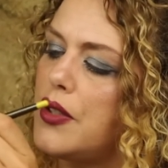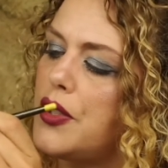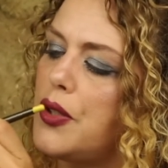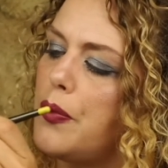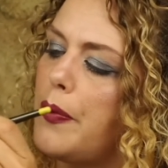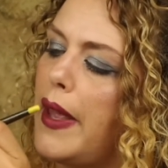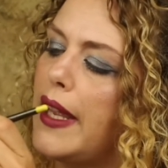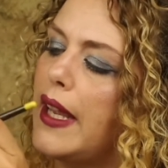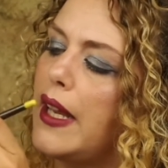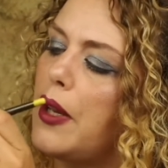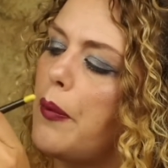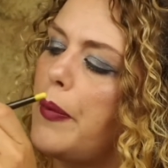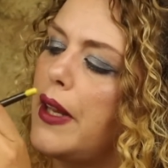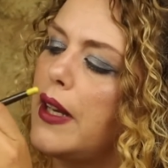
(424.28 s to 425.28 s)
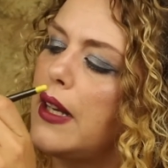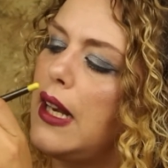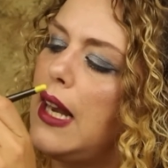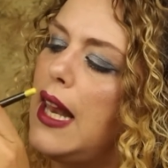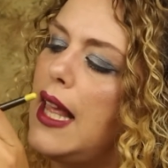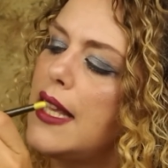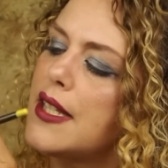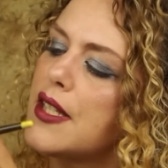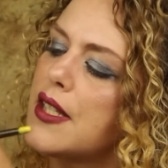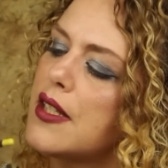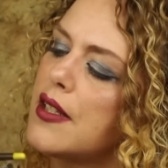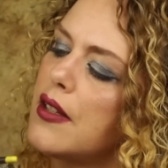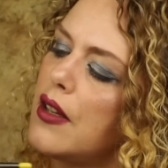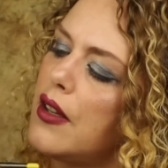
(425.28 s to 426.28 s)
to make it a bit
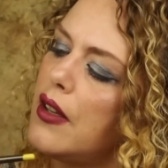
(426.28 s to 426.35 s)
less